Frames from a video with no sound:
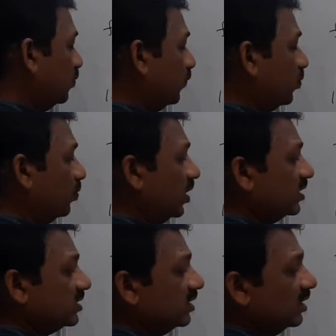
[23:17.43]
2 of
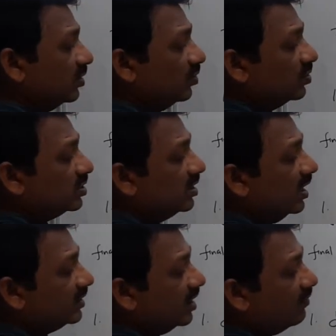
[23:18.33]
QAZ includes
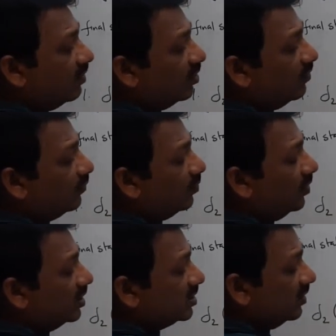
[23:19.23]
delta 1 of
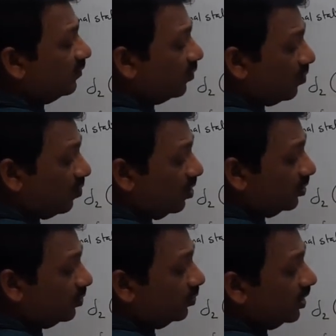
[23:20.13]
QAZ for
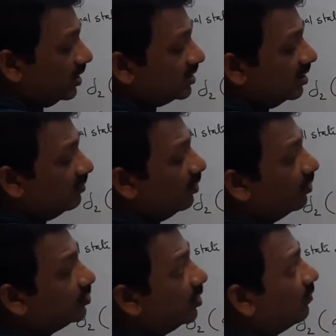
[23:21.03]
all QAZ
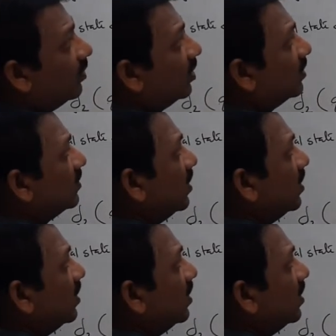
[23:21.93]
belong to M1.